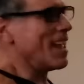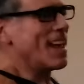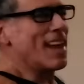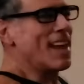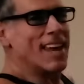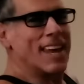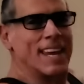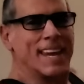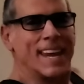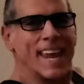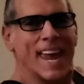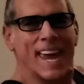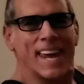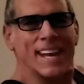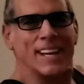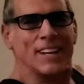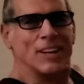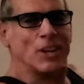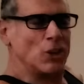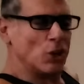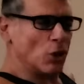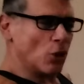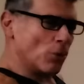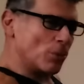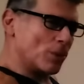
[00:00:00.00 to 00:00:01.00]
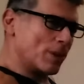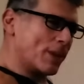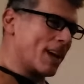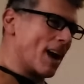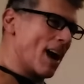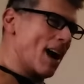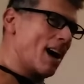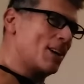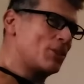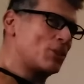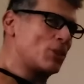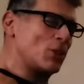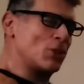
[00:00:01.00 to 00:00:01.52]
Again, you're
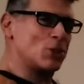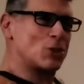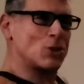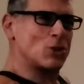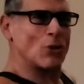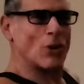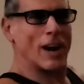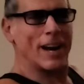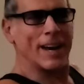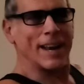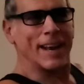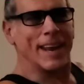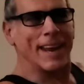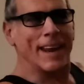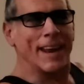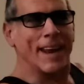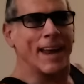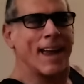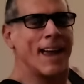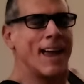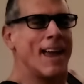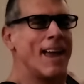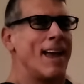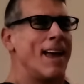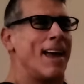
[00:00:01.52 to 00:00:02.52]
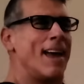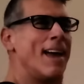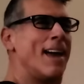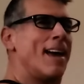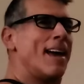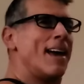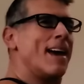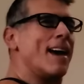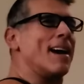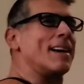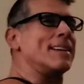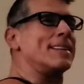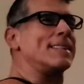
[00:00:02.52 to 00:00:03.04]
concentrating
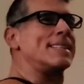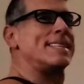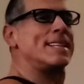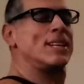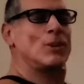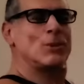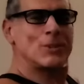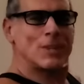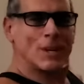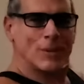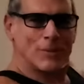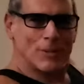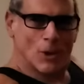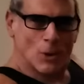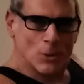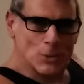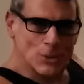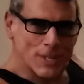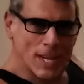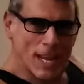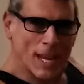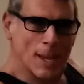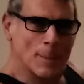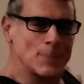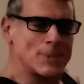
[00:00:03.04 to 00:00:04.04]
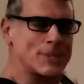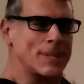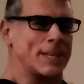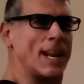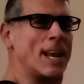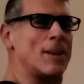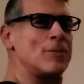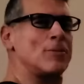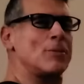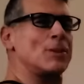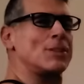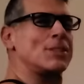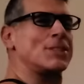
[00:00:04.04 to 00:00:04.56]
on tilting those hips and
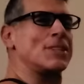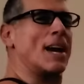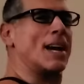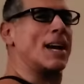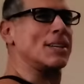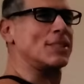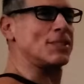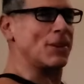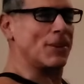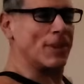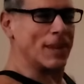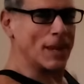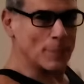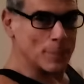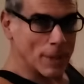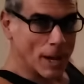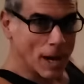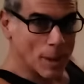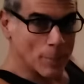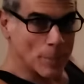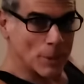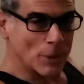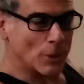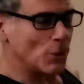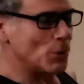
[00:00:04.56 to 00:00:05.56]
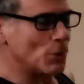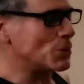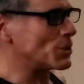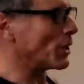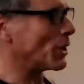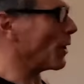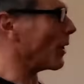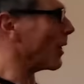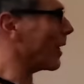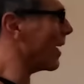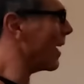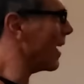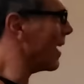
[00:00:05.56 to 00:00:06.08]
emphasizing the abdominals here.